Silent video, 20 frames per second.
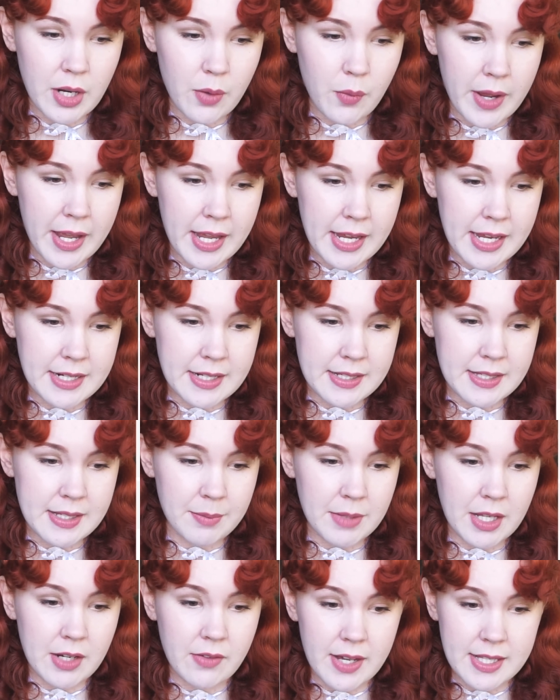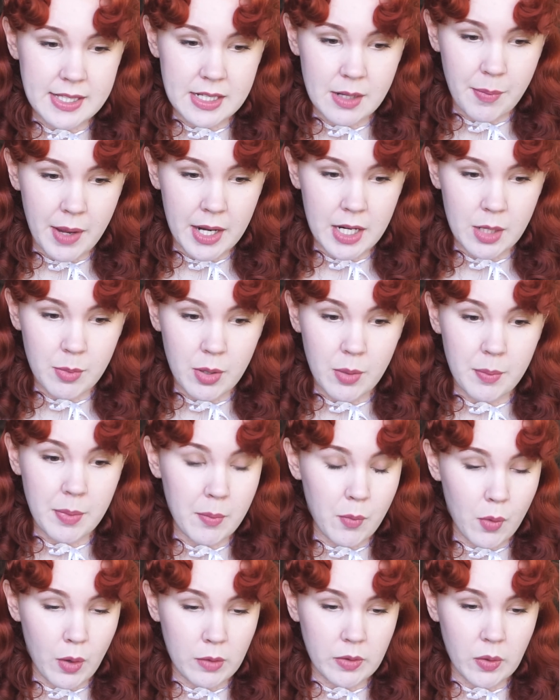away into something less dependable
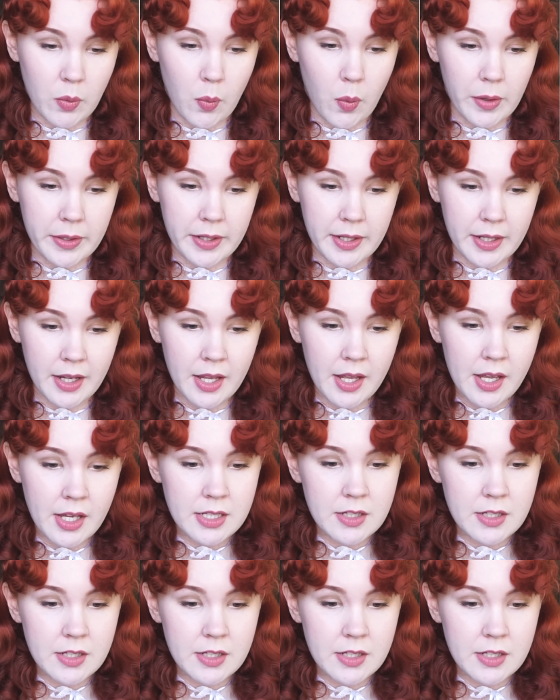but more rewarding.